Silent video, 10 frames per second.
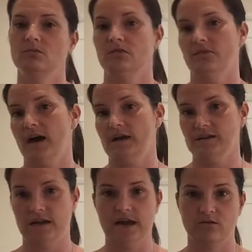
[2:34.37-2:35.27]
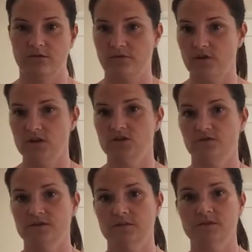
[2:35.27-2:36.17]
have had it out of the fridge
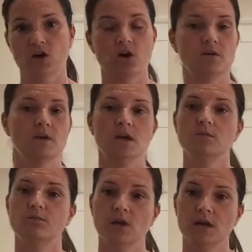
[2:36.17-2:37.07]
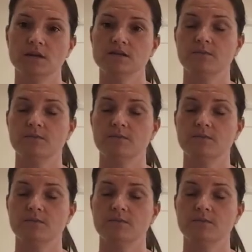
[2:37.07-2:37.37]
for some time, brilliant.